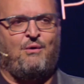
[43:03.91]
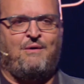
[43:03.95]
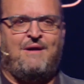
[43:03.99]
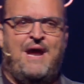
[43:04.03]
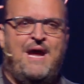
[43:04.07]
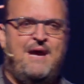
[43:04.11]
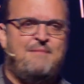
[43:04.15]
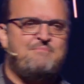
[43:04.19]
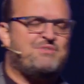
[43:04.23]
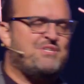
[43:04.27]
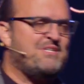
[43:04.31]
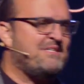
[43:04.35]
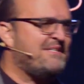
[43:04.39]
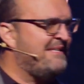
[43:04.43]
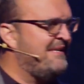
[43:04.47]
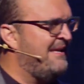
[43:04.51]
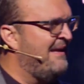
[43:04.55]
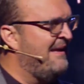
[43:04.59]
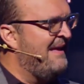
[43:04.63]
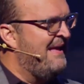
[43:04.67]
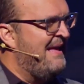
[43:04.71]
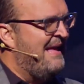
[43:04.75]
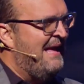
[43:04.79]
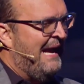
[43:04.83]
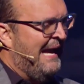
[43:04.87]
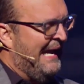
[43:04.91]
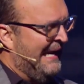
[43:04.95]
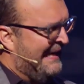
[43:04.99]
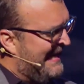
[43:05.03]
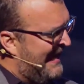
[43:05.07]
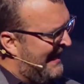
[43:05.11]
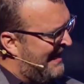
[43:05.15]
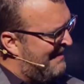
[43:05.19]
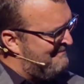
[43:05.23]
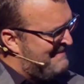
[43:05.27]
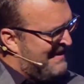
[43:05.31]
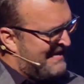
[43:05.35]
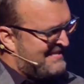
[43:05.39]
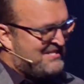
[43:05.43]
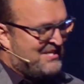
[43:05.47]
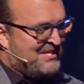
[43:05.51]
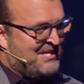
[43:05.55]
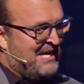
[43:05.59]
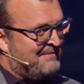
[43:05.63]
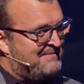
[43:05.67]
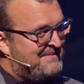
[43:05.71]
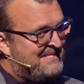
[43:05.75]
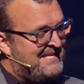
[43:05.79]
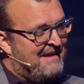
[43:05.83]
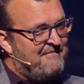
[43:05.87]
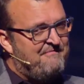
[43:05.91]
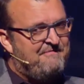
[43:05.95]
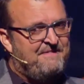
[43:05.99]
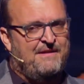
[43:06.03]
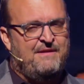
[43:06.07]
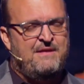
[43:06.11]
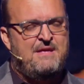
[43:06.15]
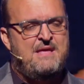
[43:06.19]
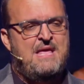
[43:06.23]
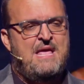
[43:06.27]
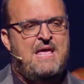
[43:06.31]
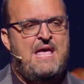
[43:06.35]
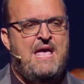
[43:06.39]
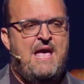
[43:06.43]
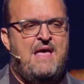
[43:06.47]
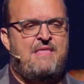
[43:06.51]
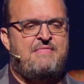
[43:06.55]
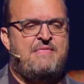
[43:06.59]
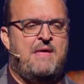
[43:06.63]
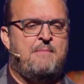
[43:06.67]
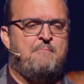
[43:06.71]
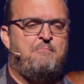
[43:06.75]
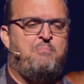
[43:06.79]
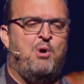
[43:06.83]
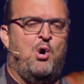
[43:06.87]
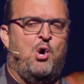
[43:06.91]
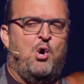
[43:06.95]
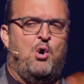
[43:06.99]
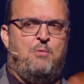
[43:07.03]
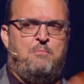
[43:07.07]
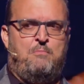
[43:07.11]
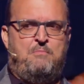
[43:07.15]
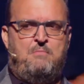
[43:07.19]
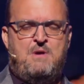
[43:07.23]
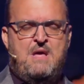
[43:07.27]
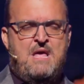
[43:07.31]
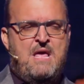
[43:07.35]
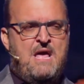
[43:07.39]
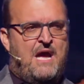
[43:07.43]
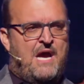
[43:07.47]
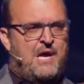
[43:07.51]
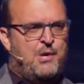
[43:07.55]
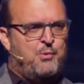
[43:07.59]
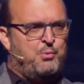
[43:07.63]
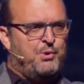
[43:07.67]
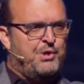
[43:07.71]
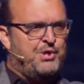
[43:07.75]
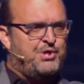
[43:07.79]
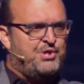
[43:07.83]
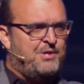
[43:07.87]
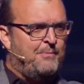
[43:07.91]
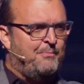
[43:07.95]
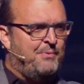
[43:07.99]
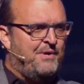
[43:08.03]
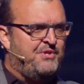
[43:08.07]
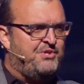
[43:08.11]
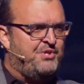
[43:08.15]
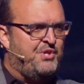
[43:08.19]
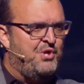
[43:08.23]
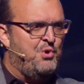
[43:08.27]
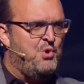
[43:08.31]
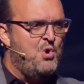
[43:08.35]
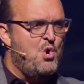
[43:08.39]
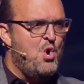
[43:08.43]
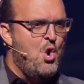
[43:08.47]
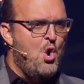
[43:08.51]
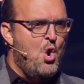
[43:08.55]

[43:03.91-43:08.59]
or I'm just, I got a message, I'm just not feeling, and then boom, I worship with you.